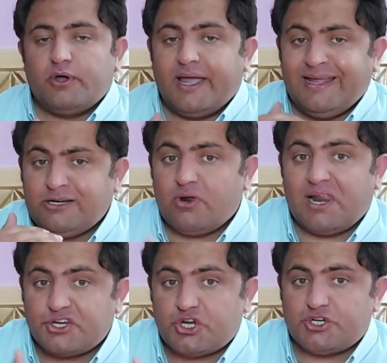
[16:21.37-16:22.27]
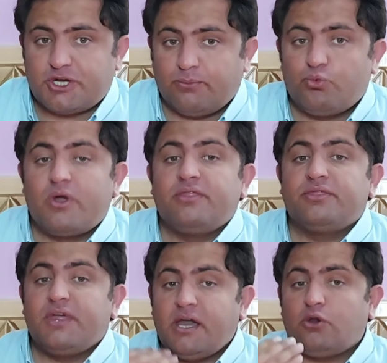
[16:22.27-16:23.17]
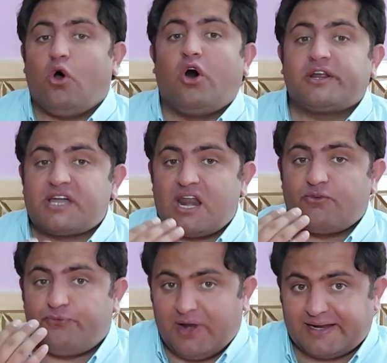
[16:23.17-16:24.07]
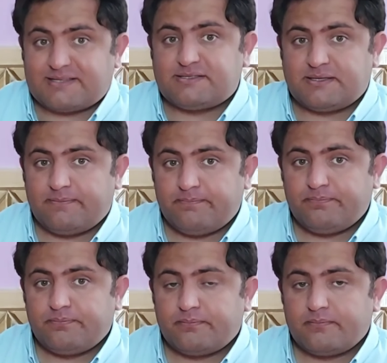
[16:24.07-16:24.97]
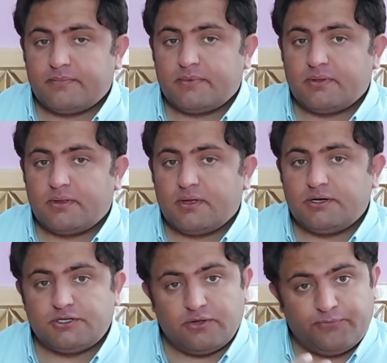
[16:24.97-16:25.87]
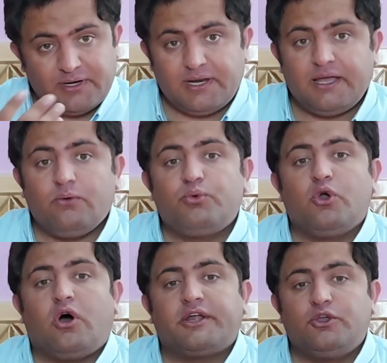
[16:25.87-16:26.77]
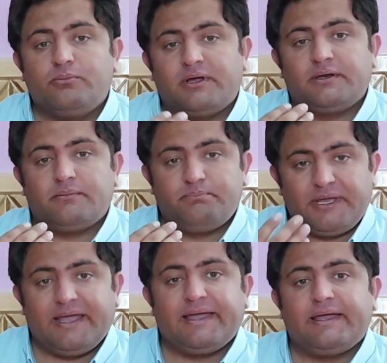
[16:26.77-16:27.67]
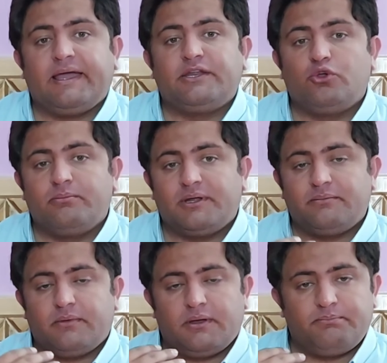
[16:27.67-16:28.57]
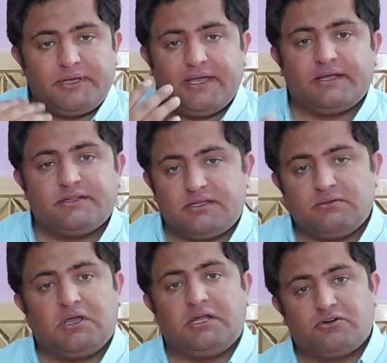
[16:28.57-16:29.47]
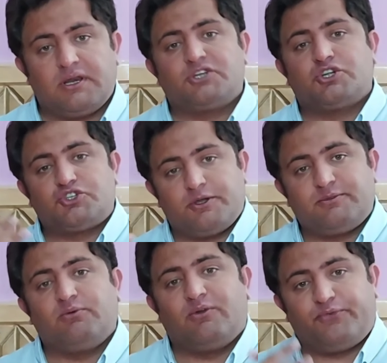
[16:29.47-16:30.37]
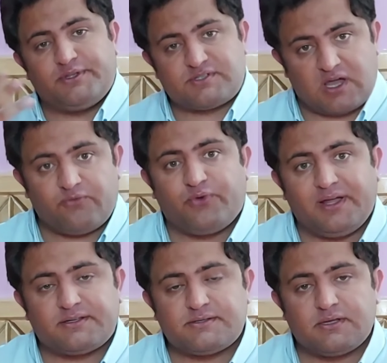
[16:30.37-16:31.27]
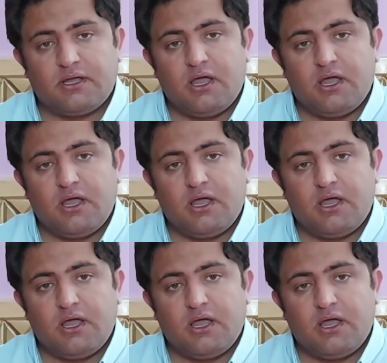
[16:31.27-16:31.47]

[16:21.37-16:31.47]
In relationship, when there are conflicts, definitely we are a human being, and human being in relationship, they will face conflicts.